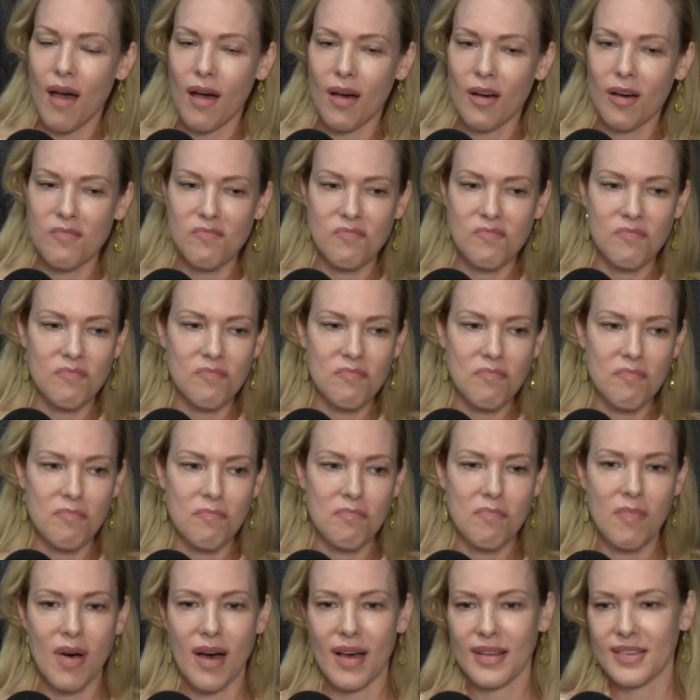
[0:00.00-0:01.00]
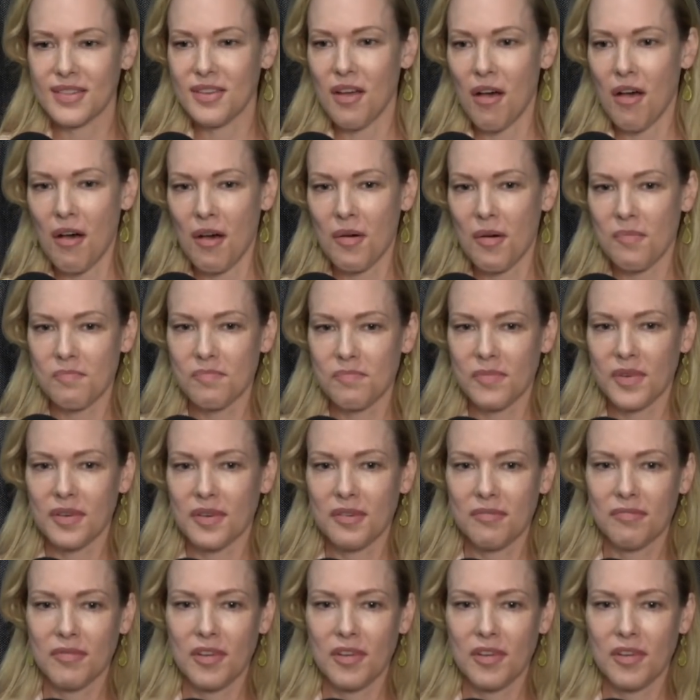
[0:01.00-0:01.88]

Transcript: Tom